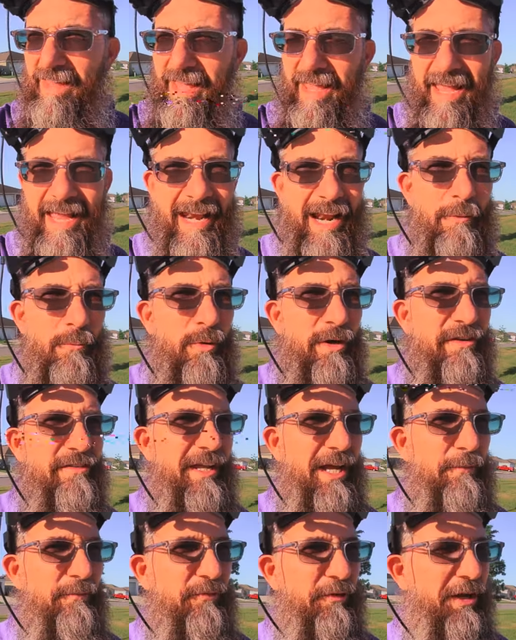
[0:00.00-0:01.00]
And I want to
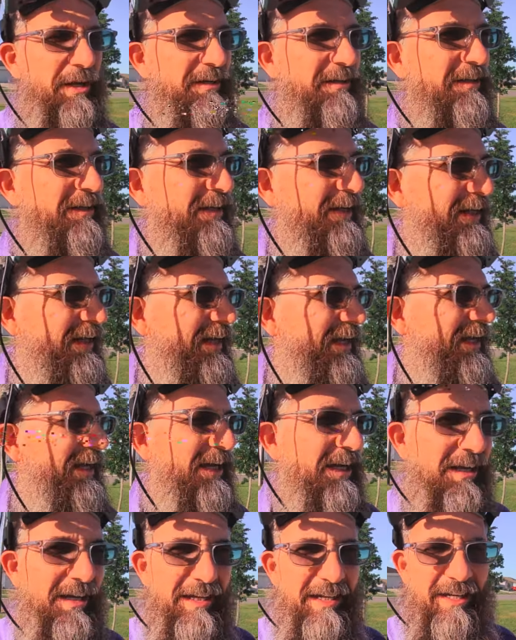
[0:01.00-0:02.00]
say up front,
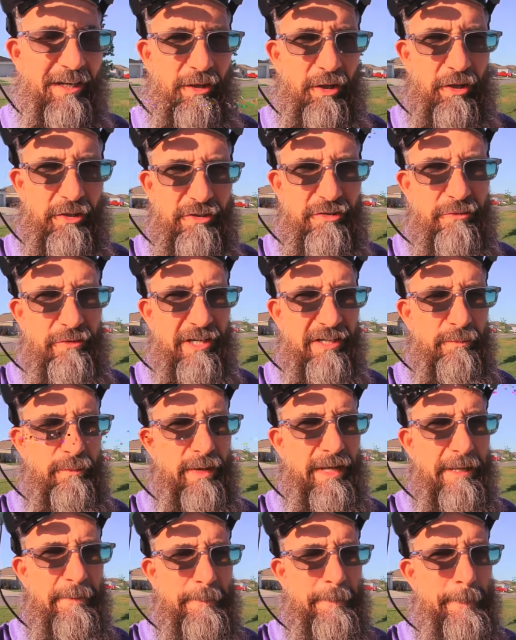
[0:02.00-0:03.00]
looks
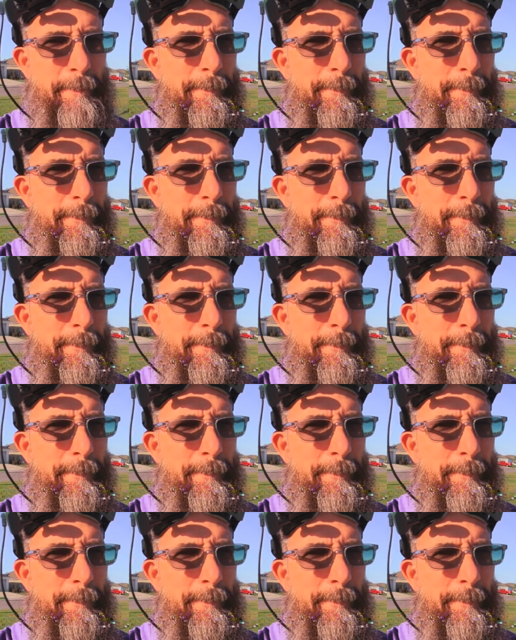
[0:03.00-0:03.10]
crispy.